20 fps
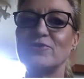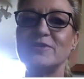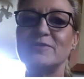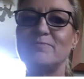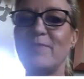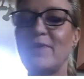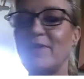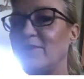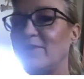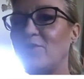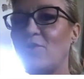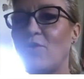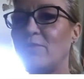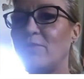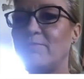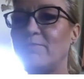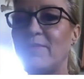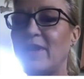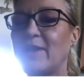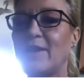Is not
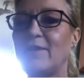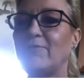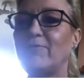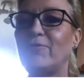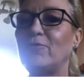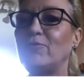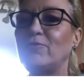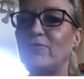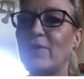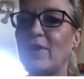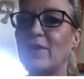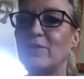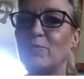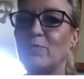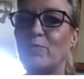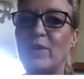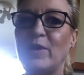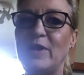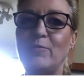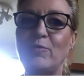in making food for other
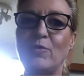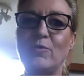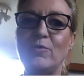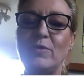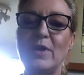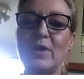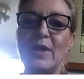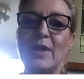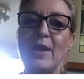people.